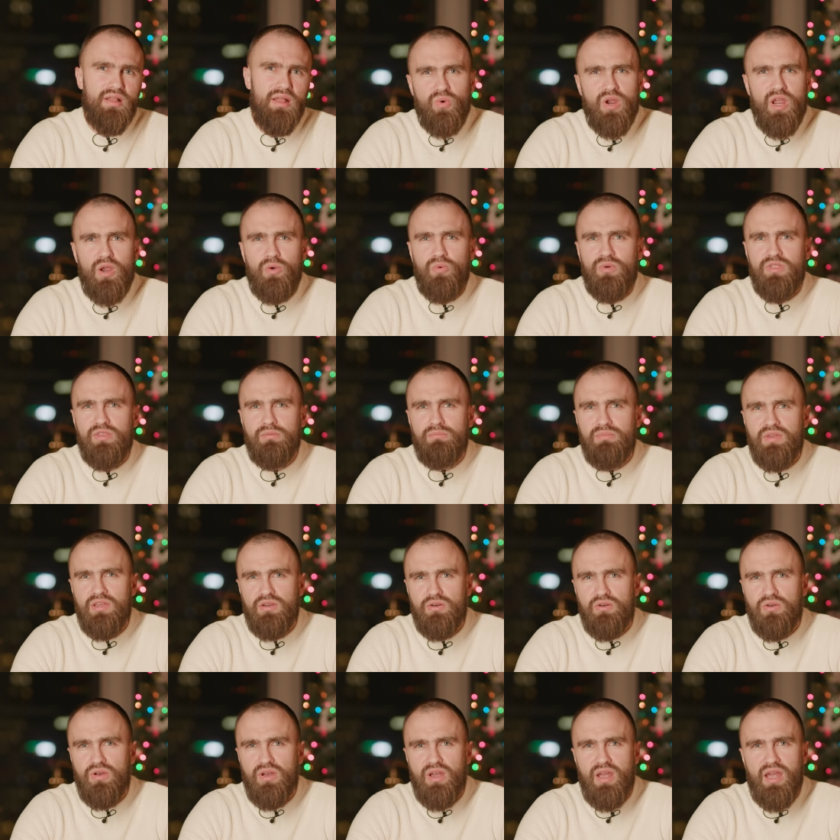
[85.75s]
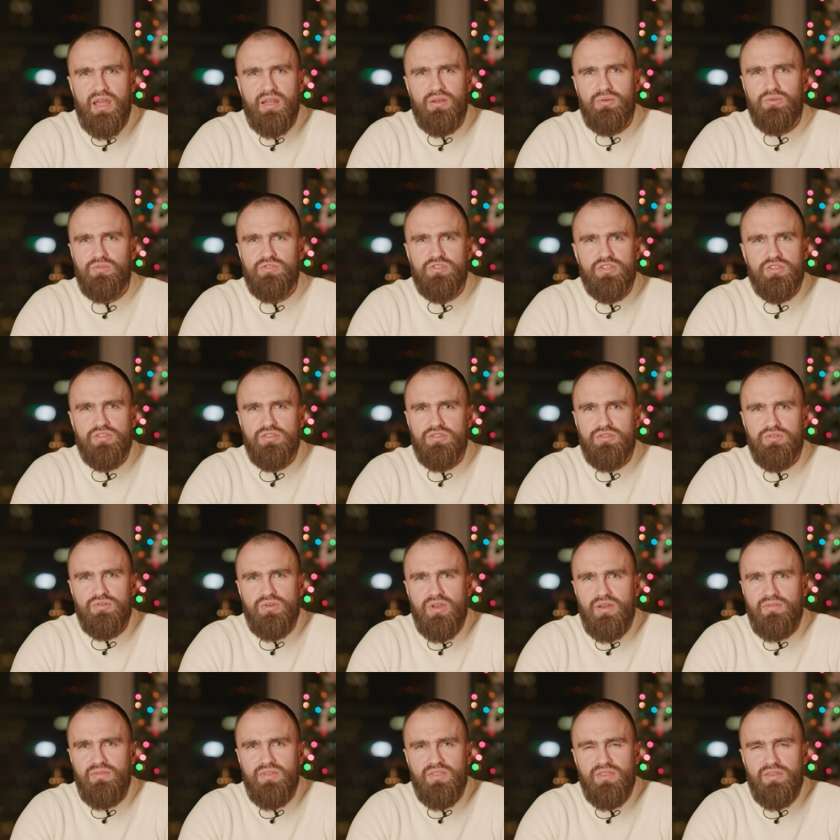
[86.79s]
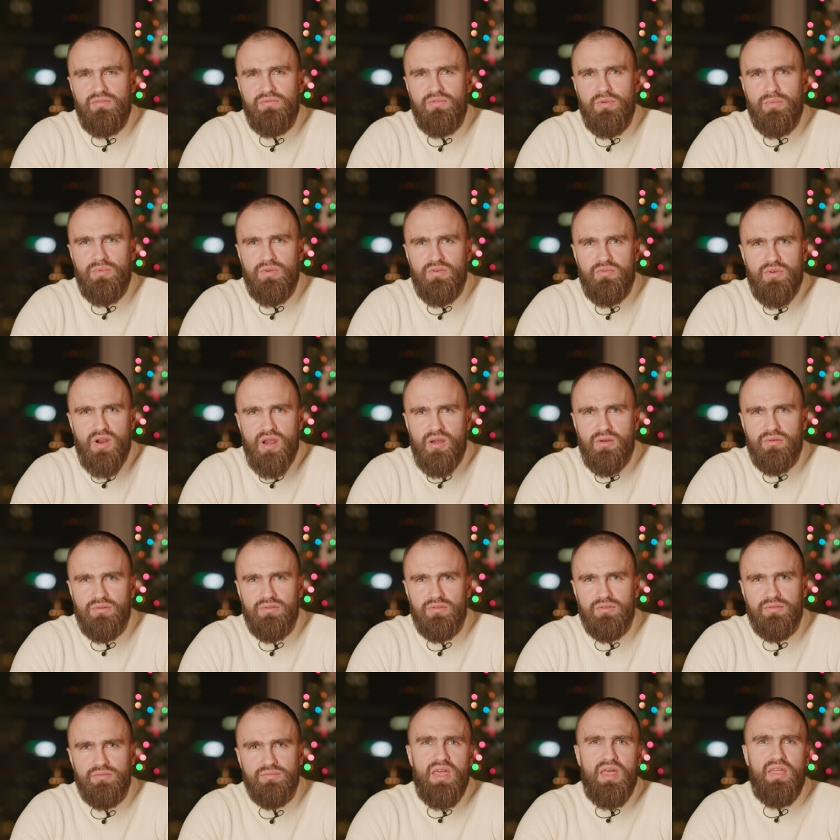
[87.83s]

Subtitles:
Where with the mirror, I could just do everything from the ground.